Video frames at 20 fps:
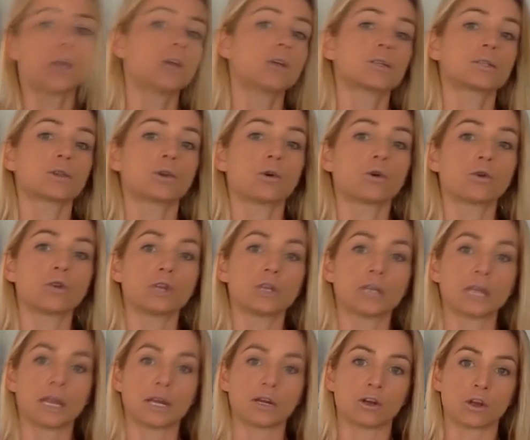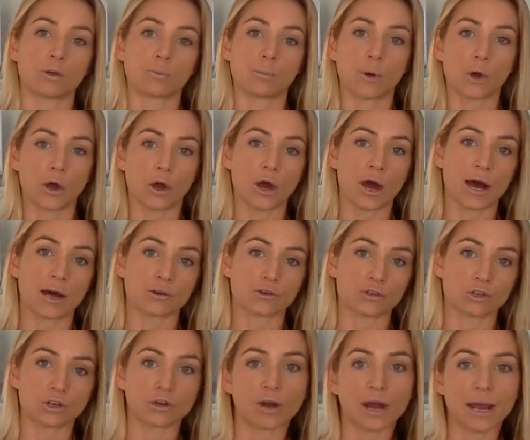So all you need to do per
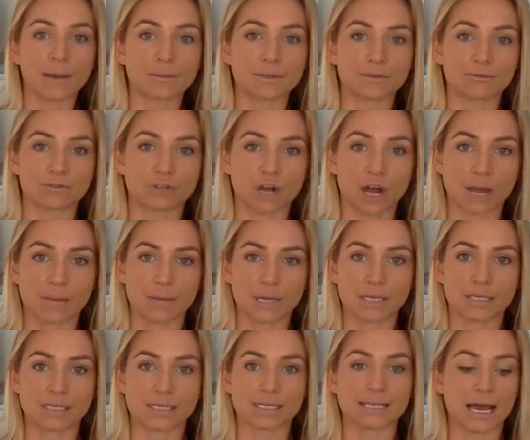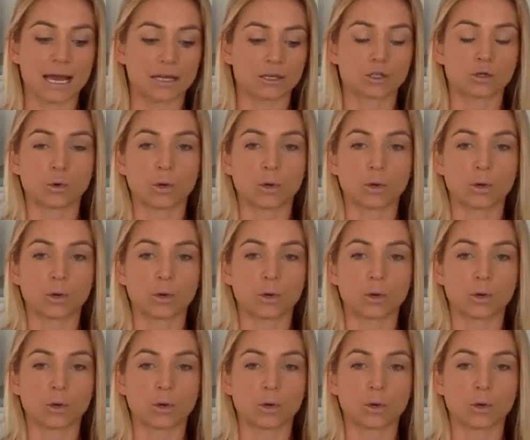100 grams of dry mix is add